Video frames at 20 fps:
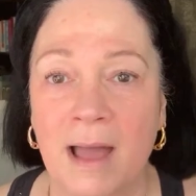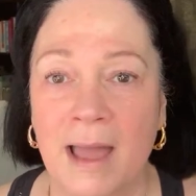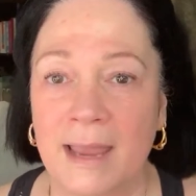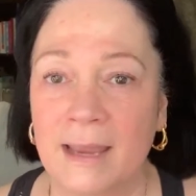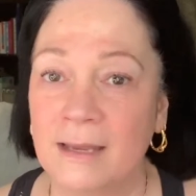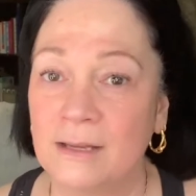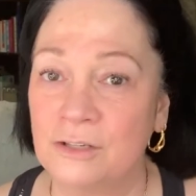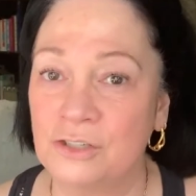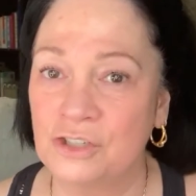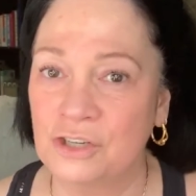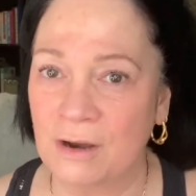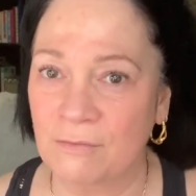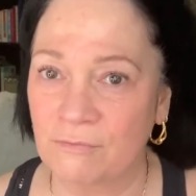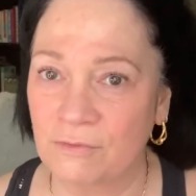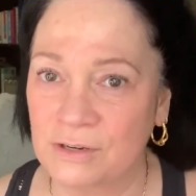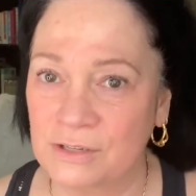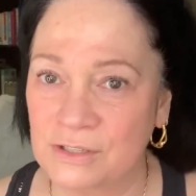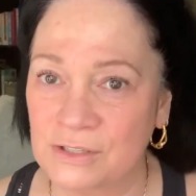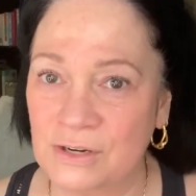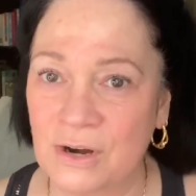my
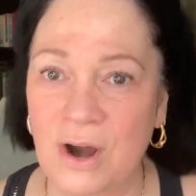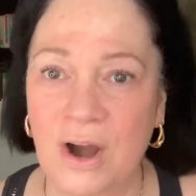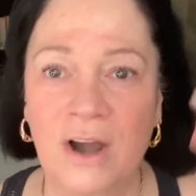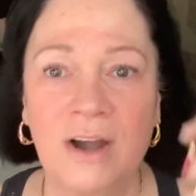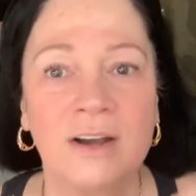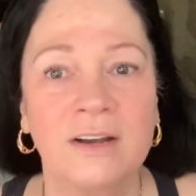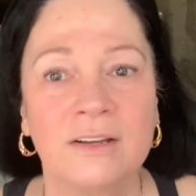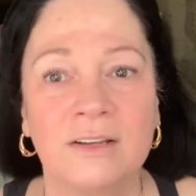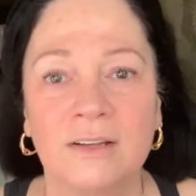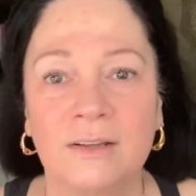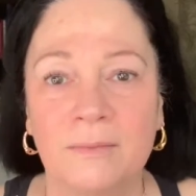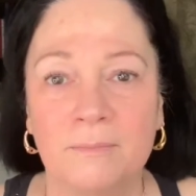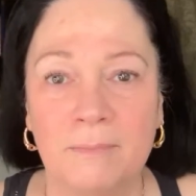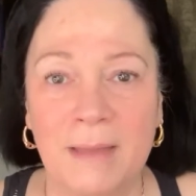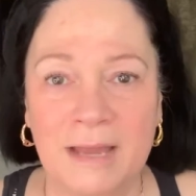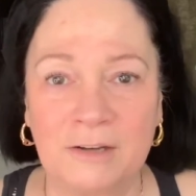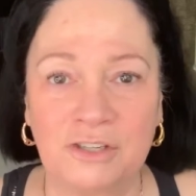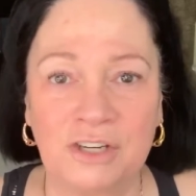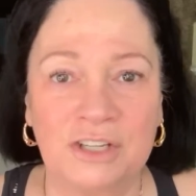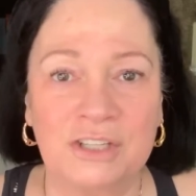Jeffree Star
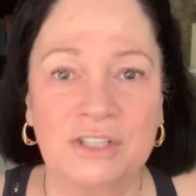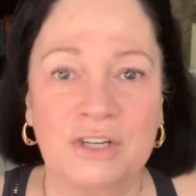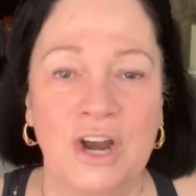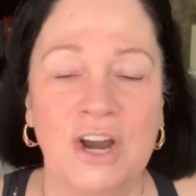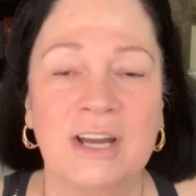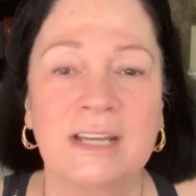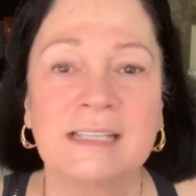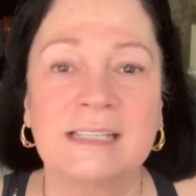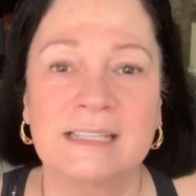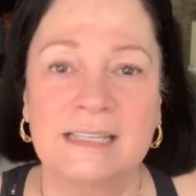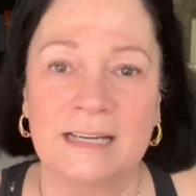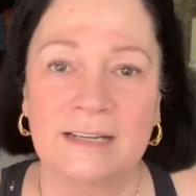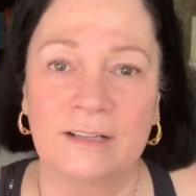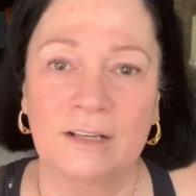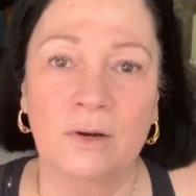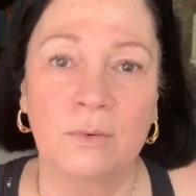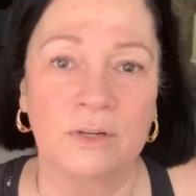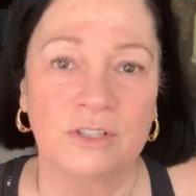Magic Star Concealer,